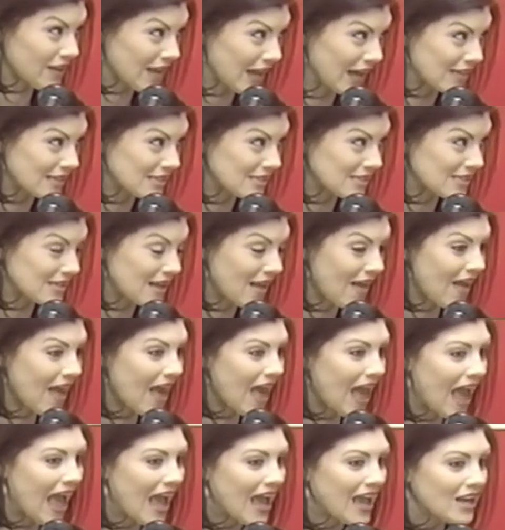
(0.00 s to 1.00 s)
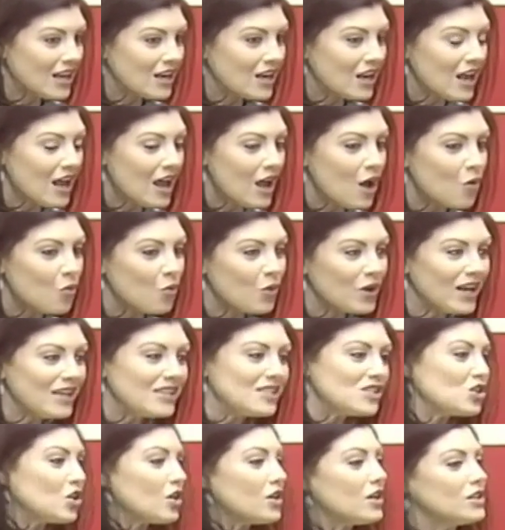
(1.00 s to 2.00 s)
Yes. And when I
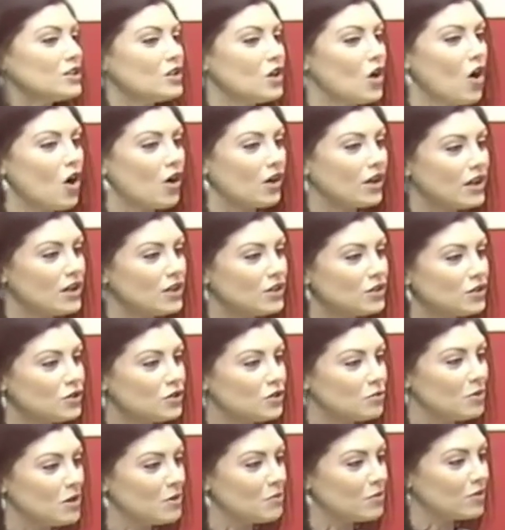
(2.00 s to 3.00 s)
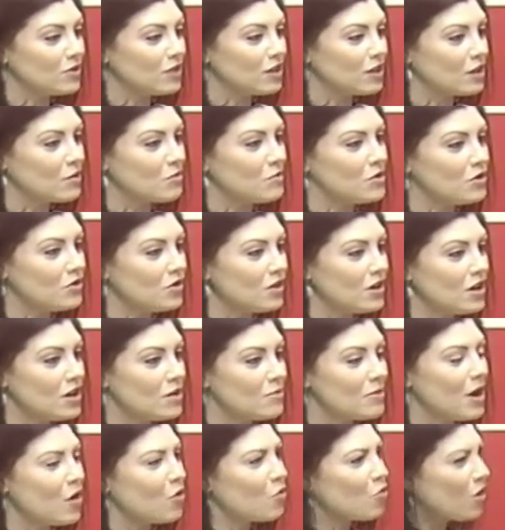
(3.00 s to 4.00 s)
started talking to people in the community
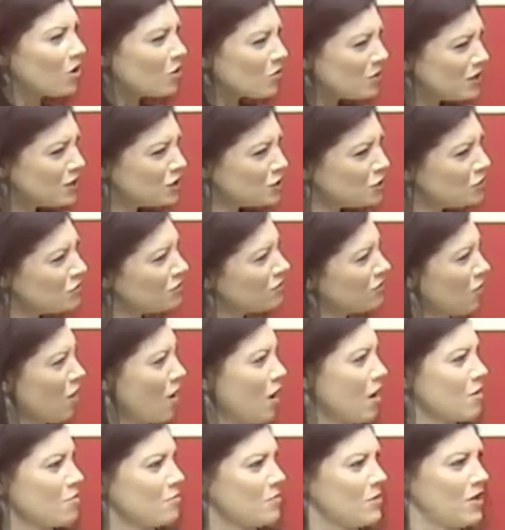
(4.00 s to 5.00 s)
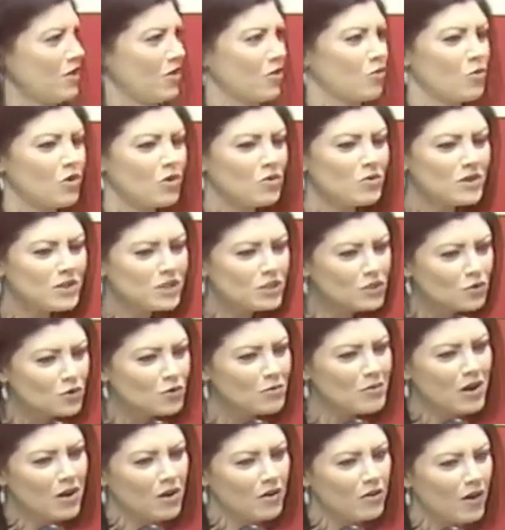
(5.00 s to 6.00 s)
about what do we do for Heart Month? What do we do
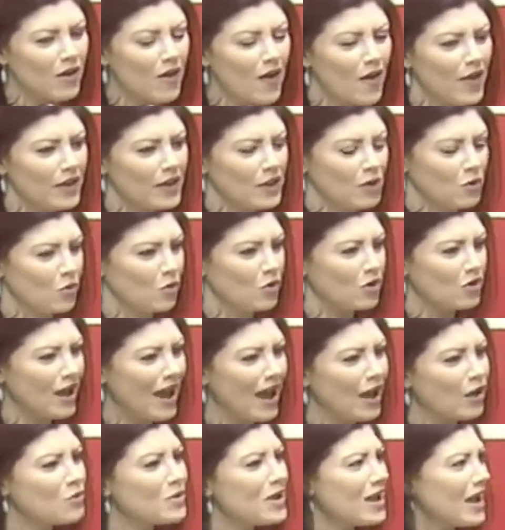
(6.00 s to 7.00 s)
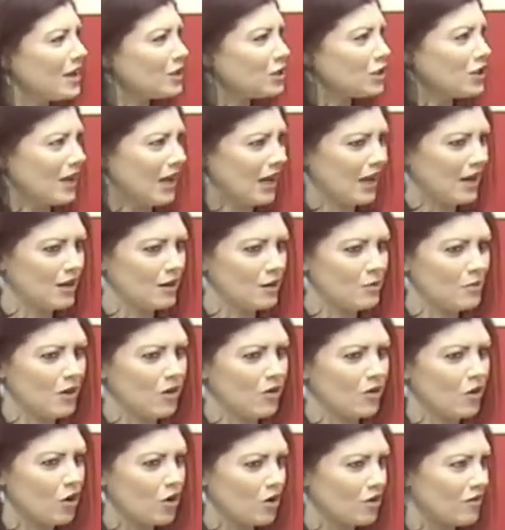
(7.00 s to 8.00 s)
about, you know, what, how do we educate
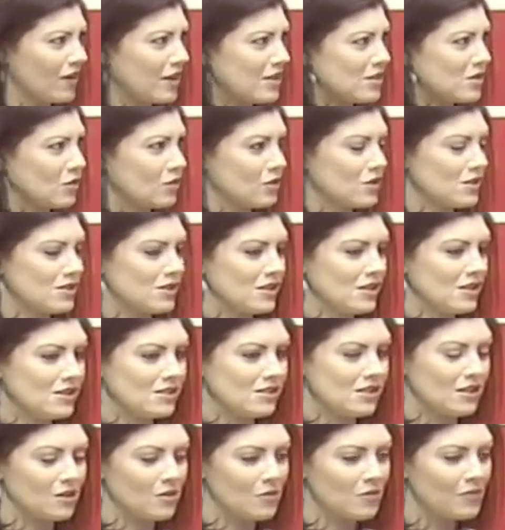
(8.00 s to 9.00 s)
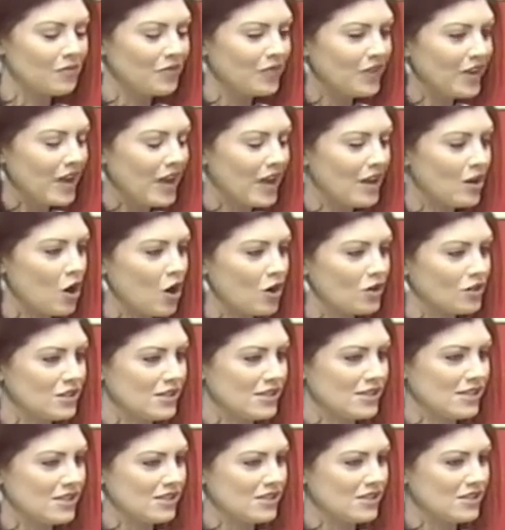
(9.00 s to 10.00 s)
about cardiovascular disease and, and heart
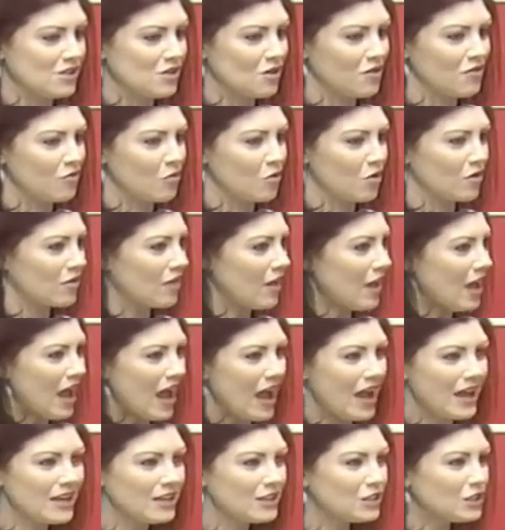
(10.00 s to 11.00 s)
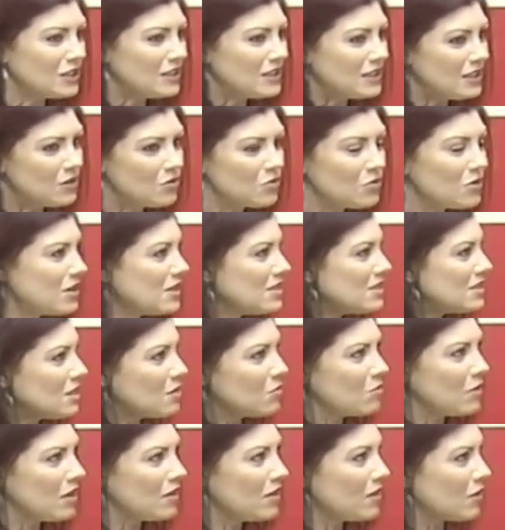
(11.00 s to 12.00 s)
disease and so forth? And it just didn't really
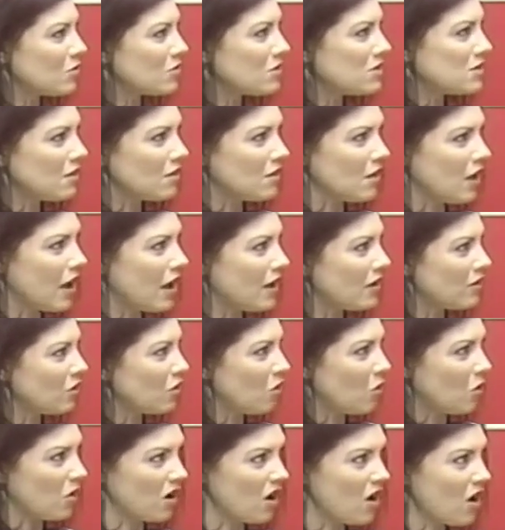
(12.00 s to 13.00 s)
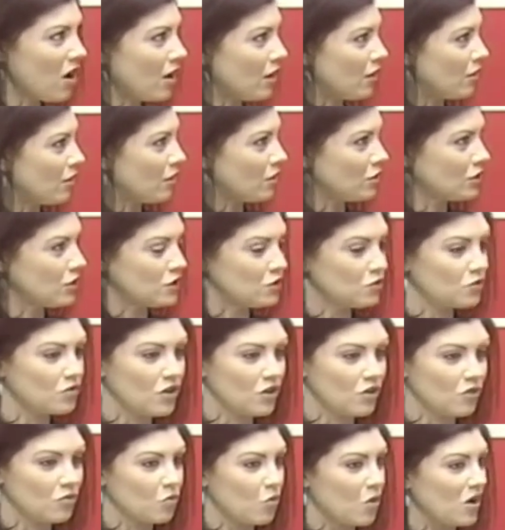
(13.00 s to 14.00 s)
seem like there was a lot going on. There just,
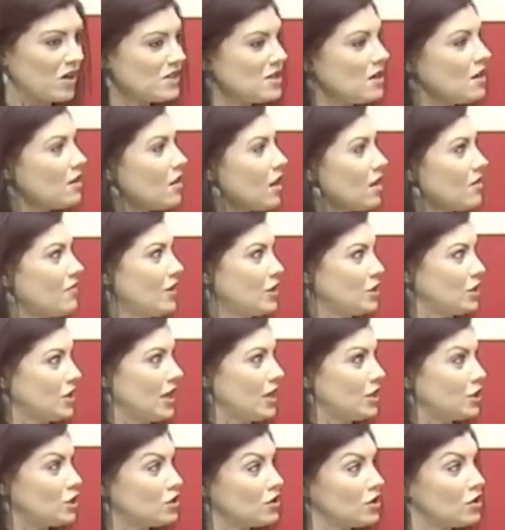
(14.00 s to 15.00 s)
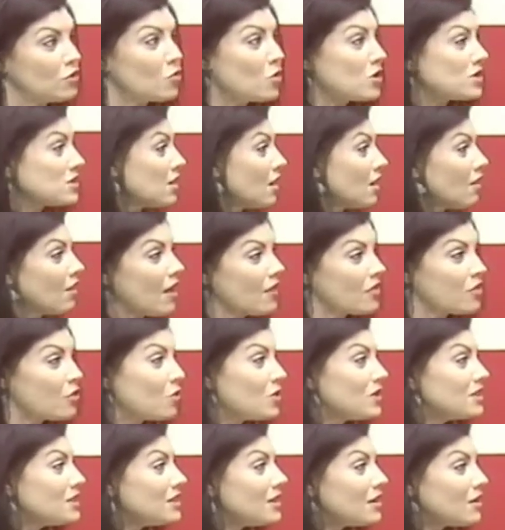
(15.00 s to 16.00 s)
there wasn't a lot of education. There wasn't a lot that
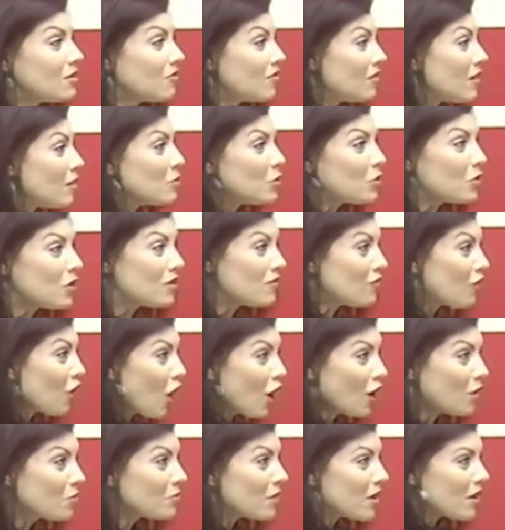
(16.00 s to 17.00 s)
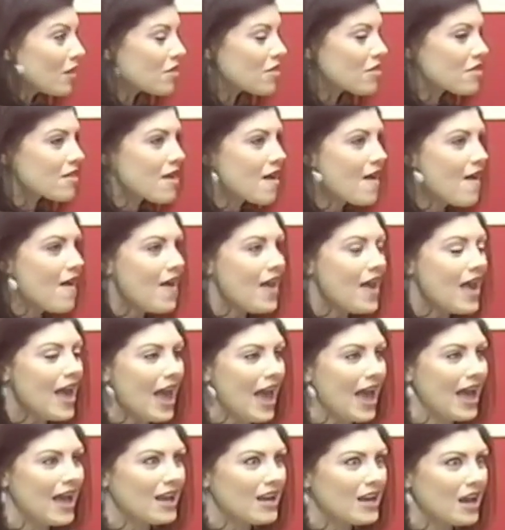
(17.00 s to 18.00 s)
we did in February for Heart Month.
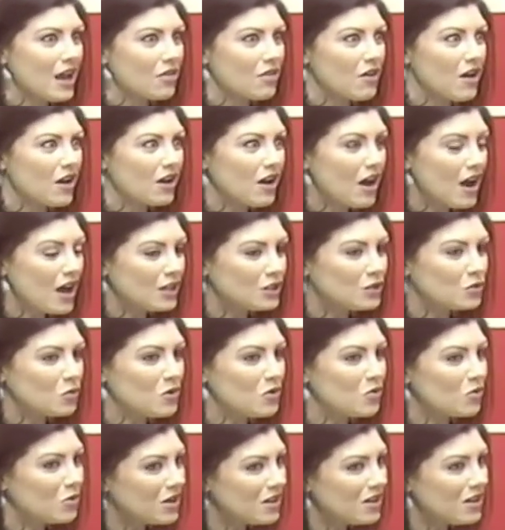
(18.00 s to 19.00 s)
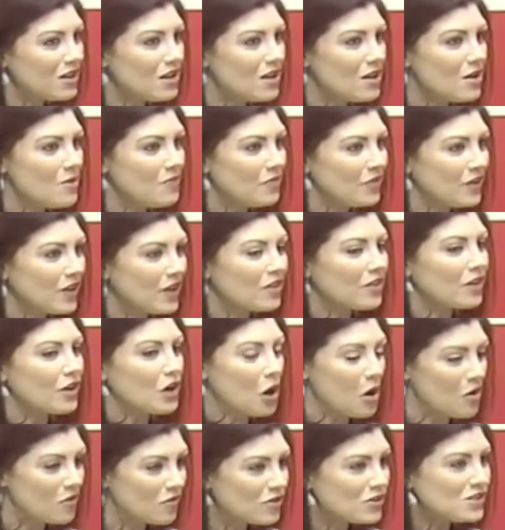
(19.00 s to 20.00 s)
And I thought, gosh, we really, the
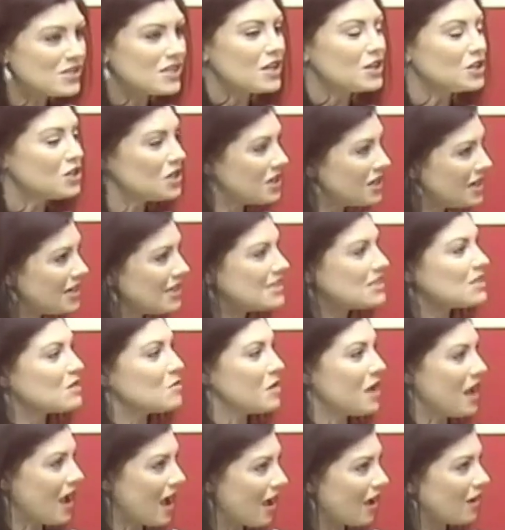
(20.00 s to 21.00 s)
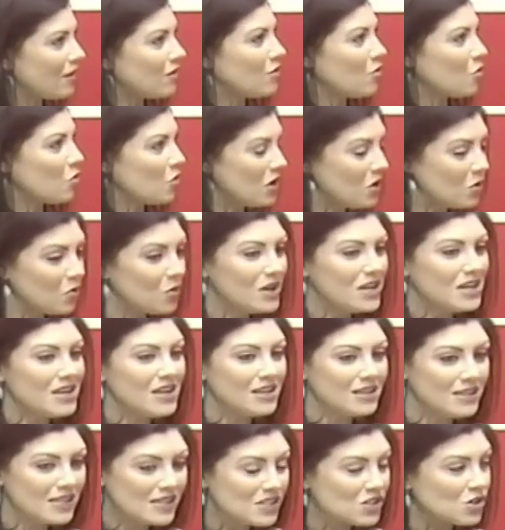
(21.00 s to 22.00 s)
conversation needs to be had. We, we
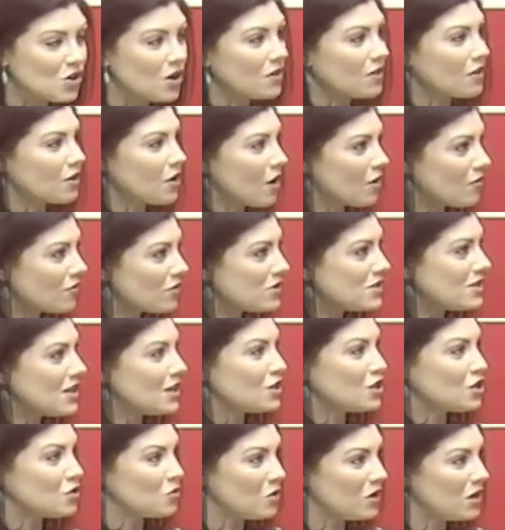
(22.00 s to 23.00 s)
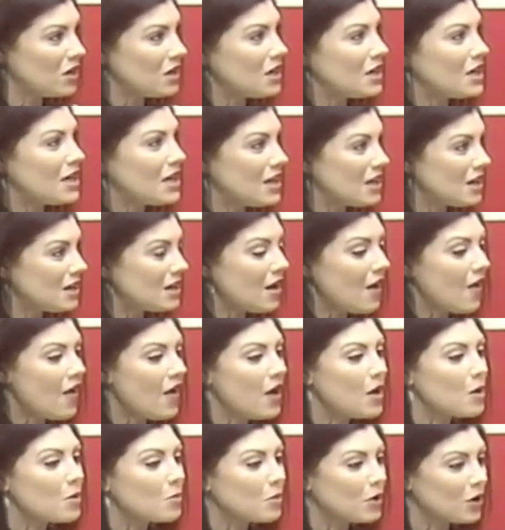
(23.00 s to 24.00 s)
need to start the conversation. We need
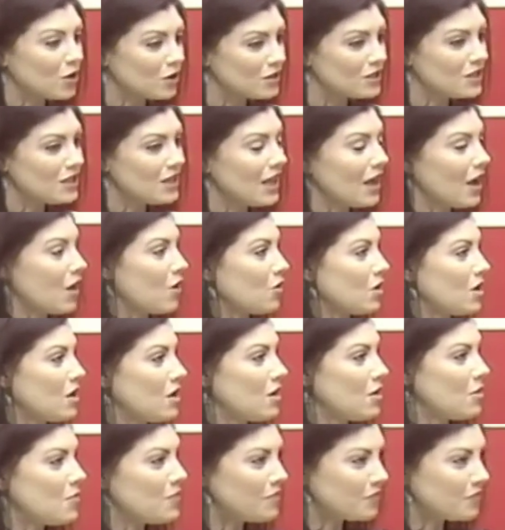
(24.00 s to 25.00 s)
Person County